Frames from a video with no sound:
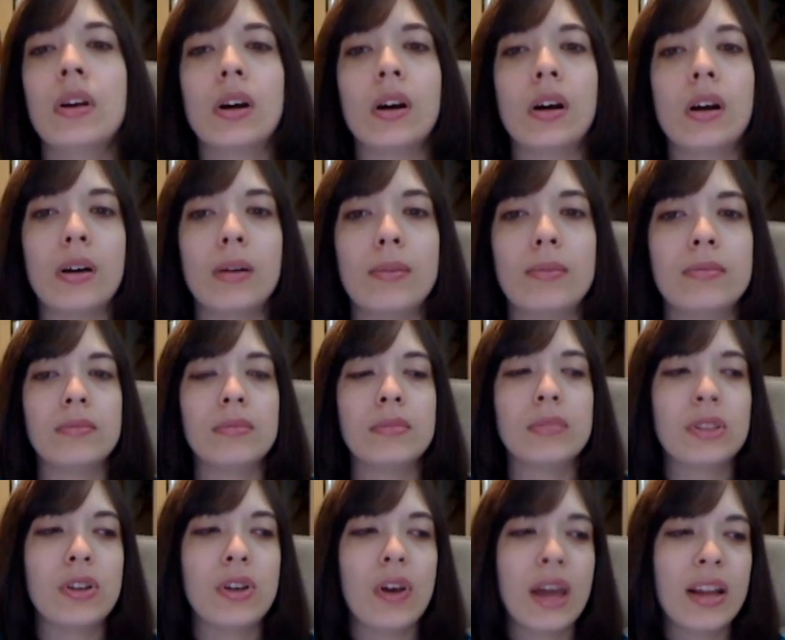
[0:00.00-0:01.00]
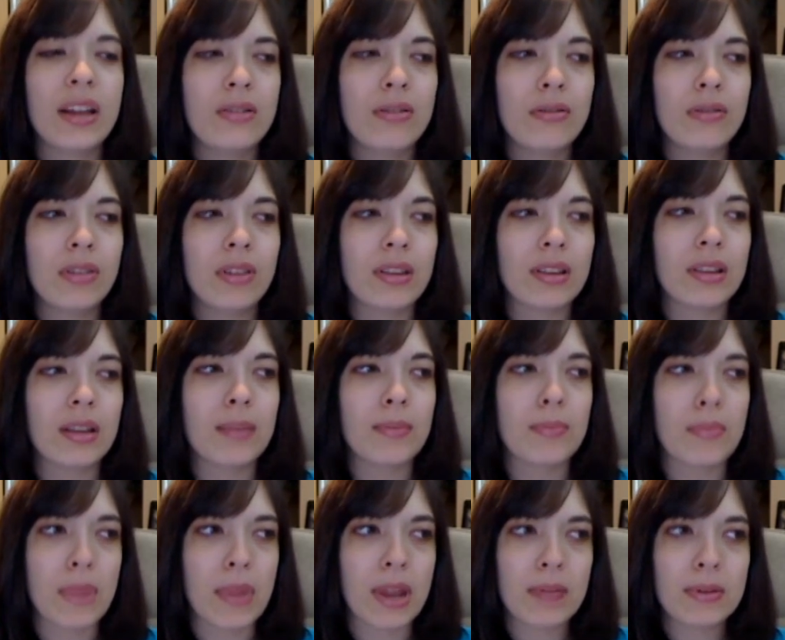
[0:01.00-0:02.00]
Um, so I do think that
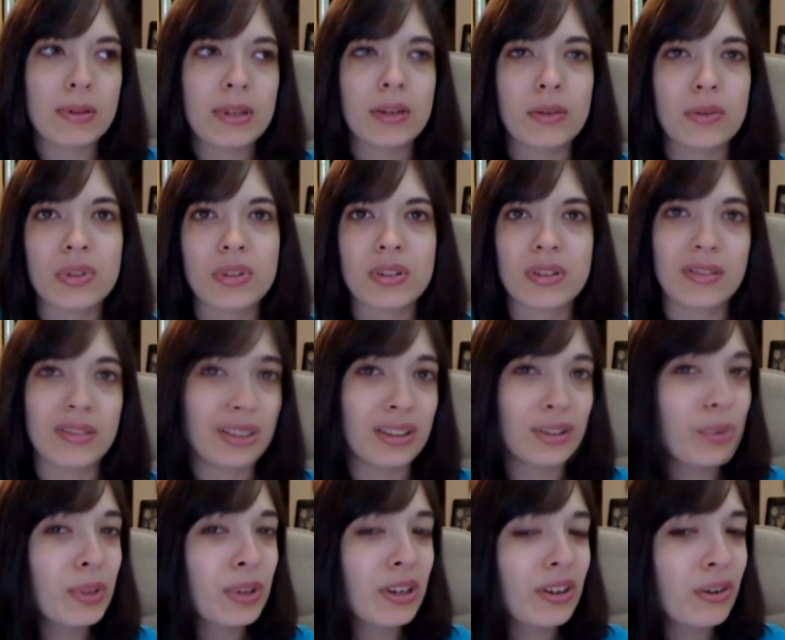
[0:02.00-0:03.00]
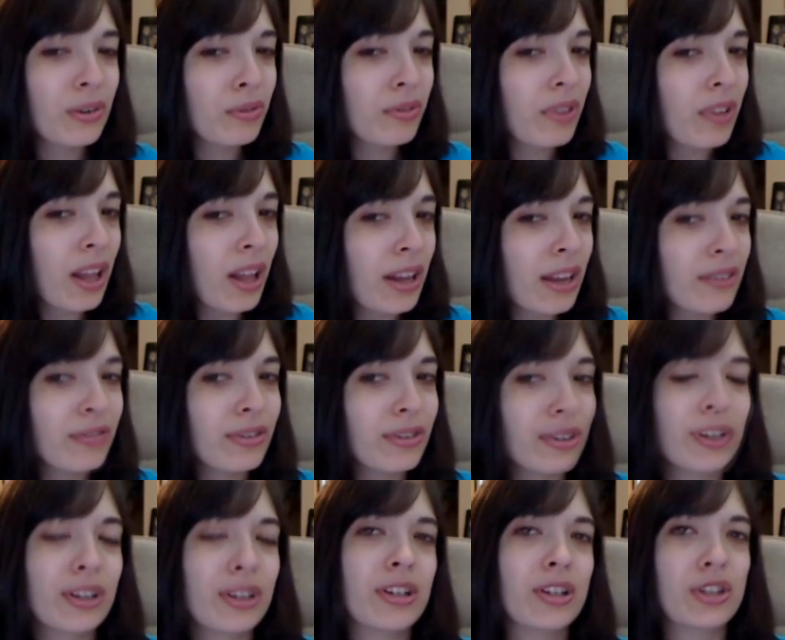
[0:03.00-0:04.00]
maybe it was a little bit out of line for
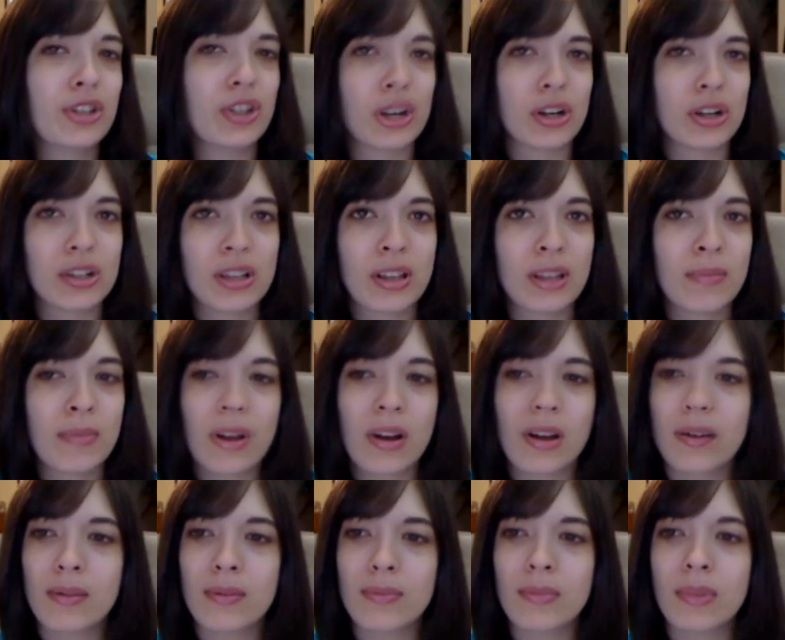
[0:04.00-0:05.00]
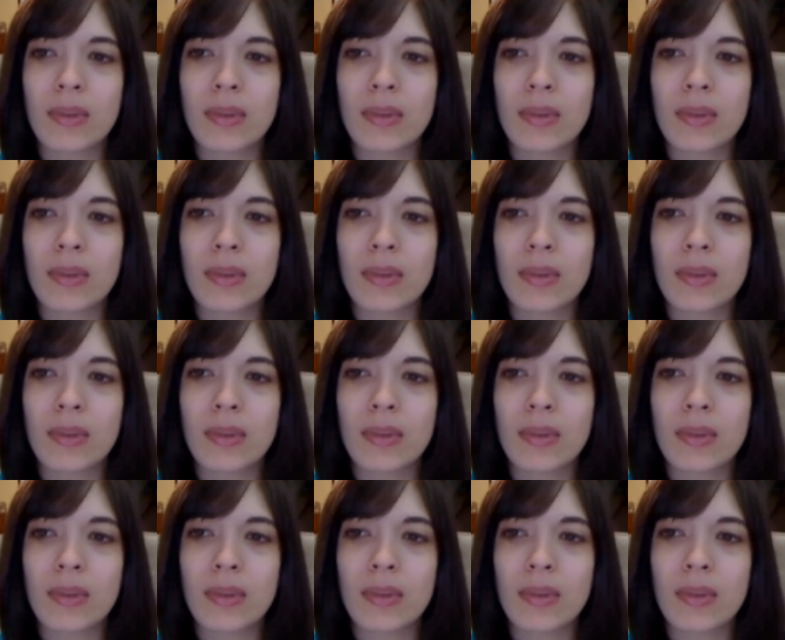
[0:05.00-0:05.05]
her to judge them um,